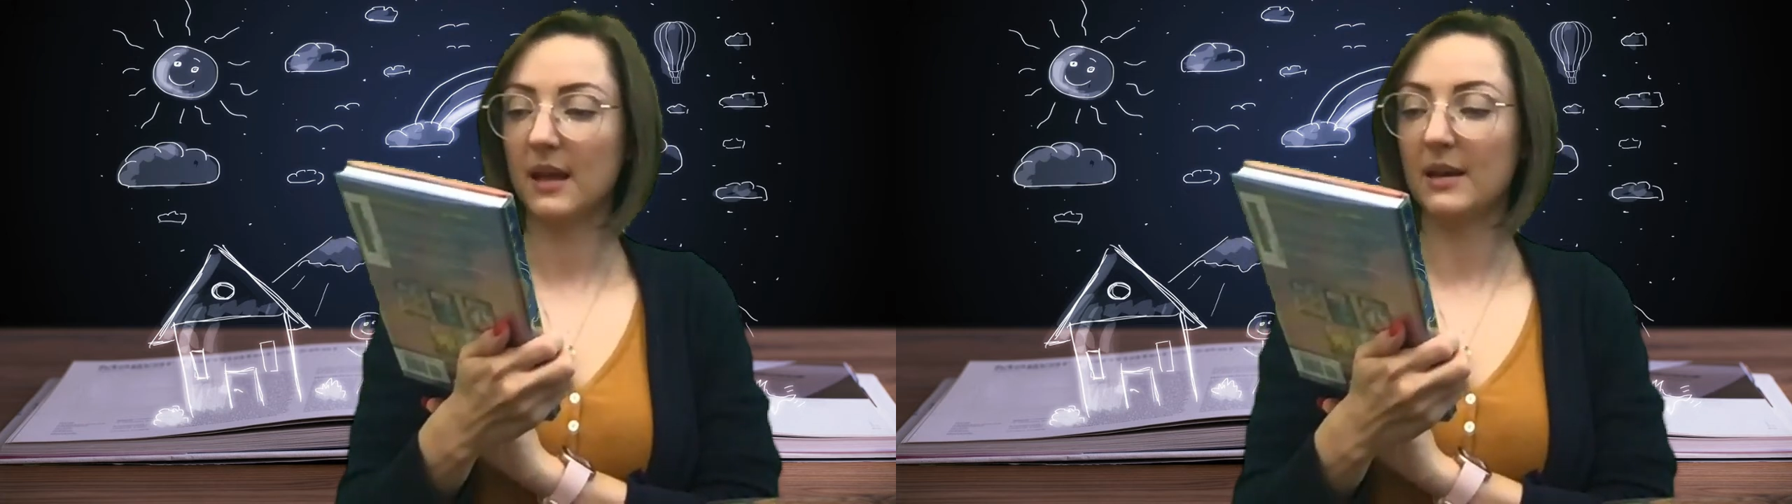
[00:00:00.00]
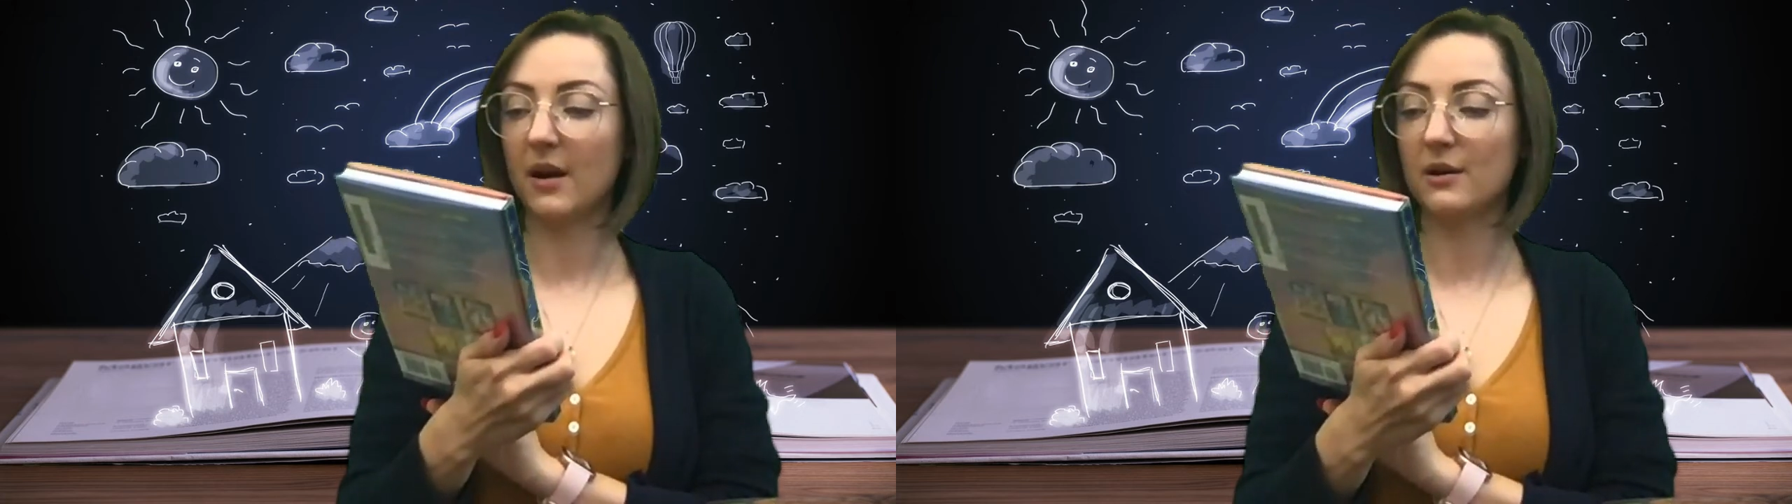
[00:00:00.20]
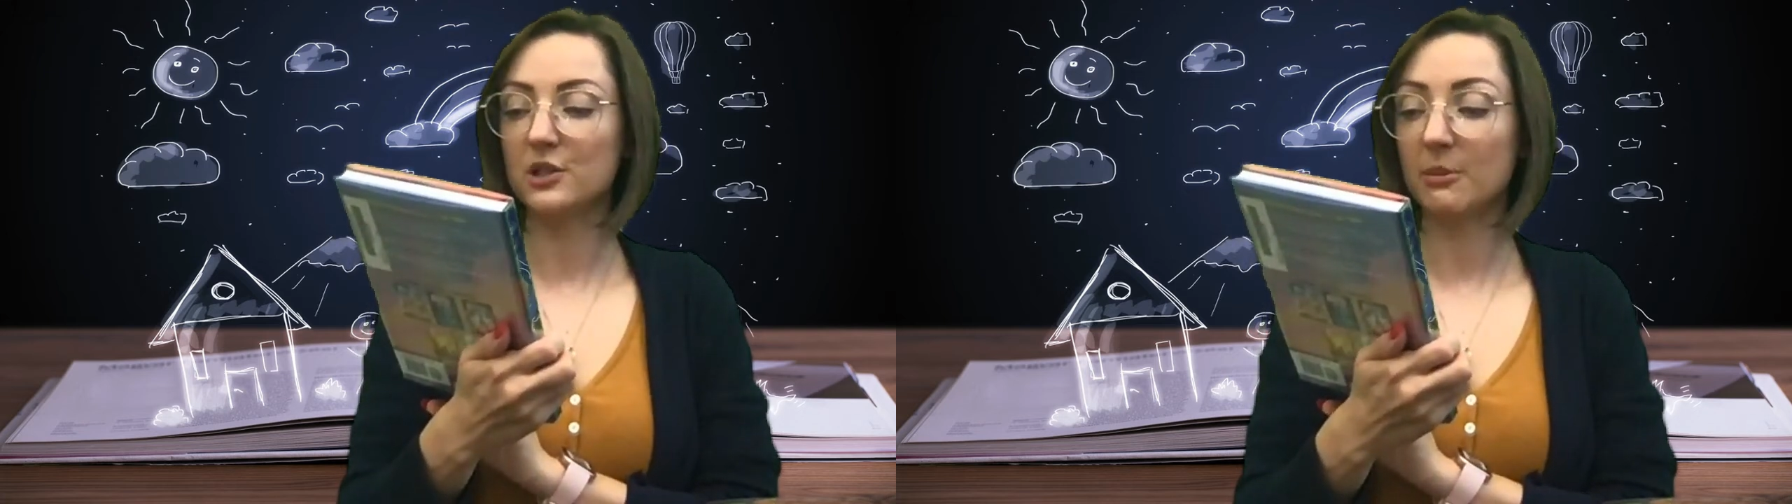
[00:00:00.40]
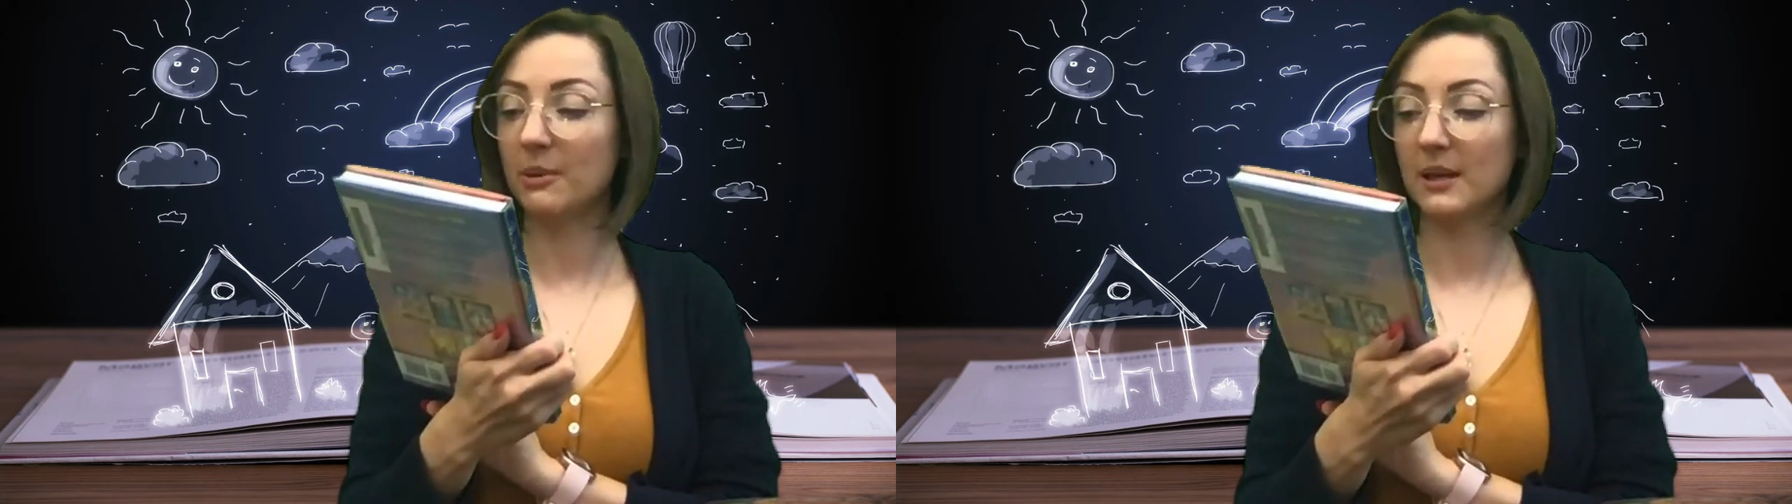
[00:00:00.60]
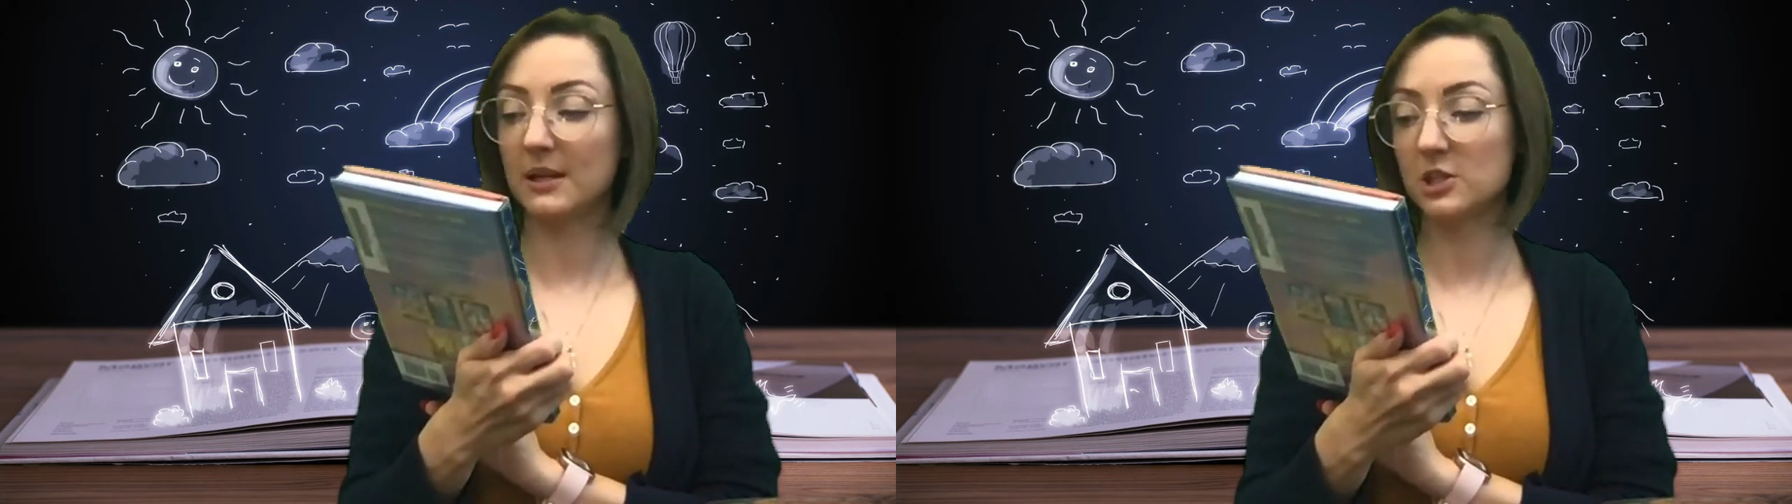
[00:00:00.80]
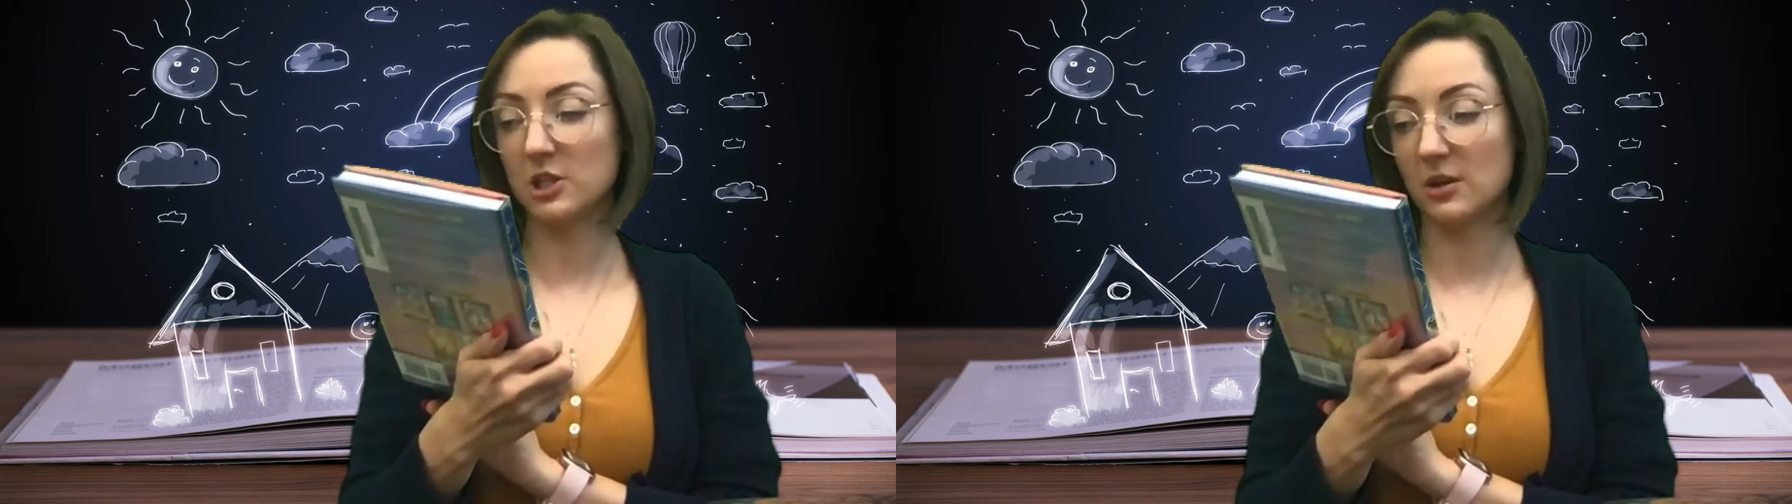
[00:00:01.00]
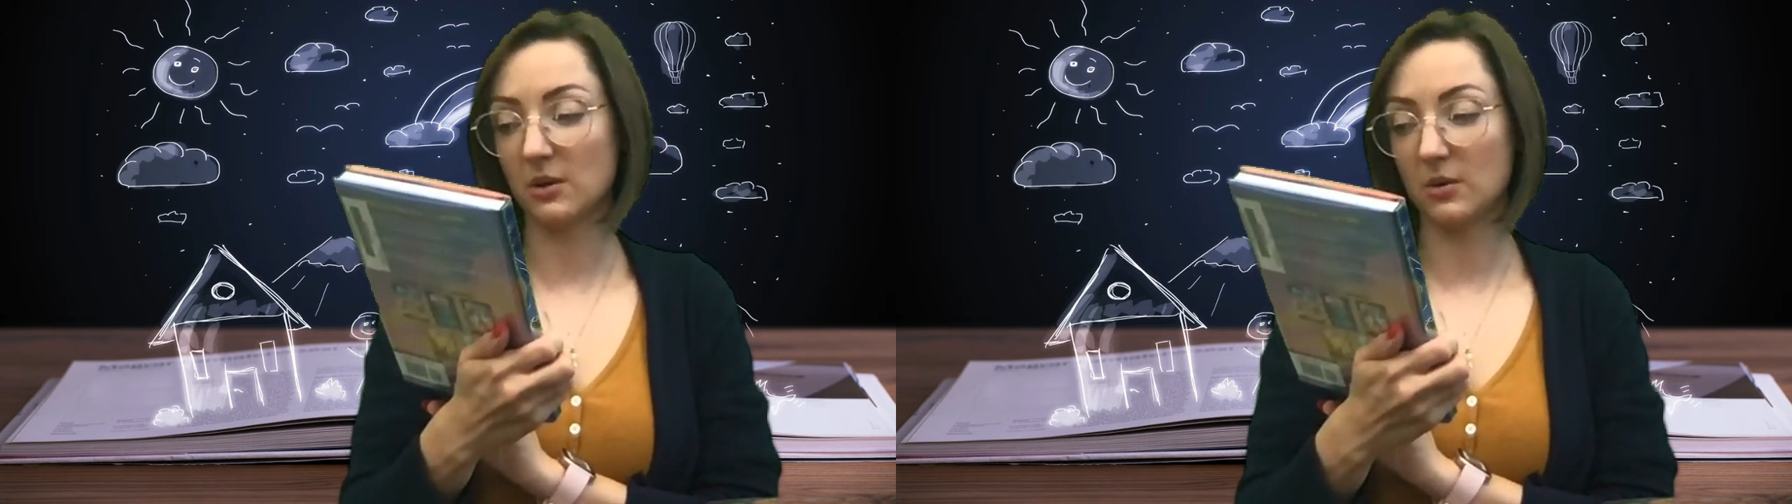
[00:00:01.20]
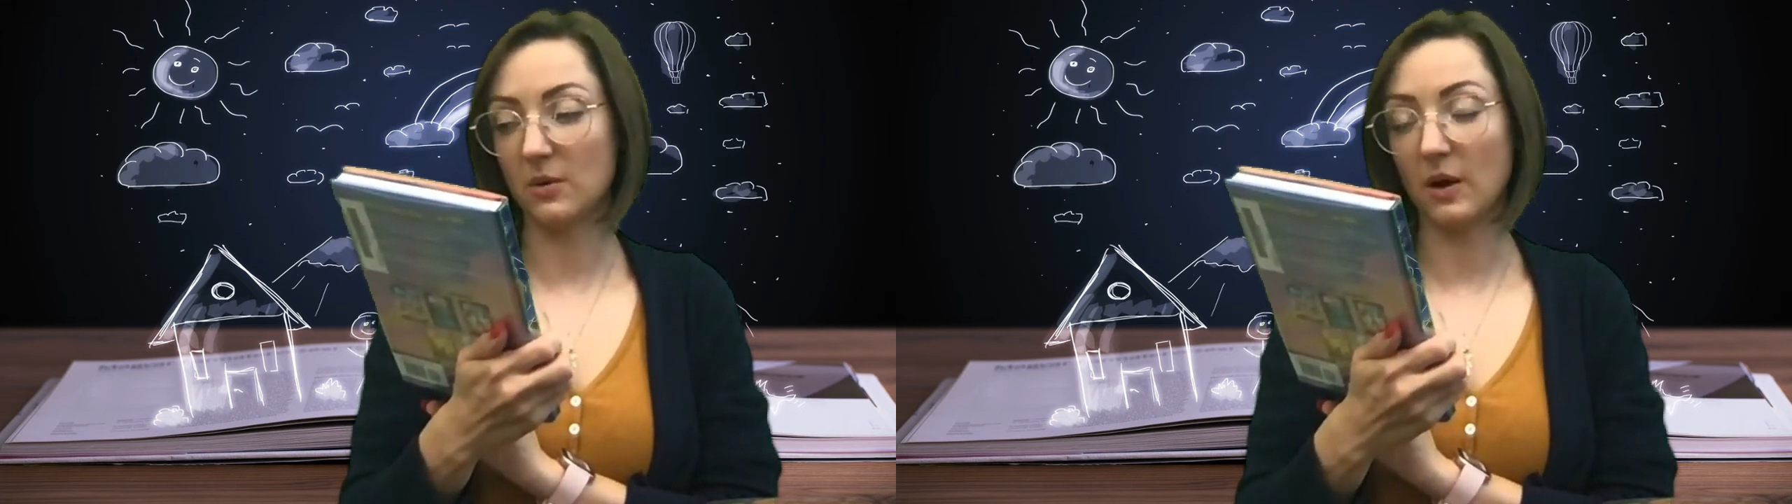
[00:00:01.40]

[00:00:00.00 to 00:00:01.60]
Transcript: And R.J. Palacio,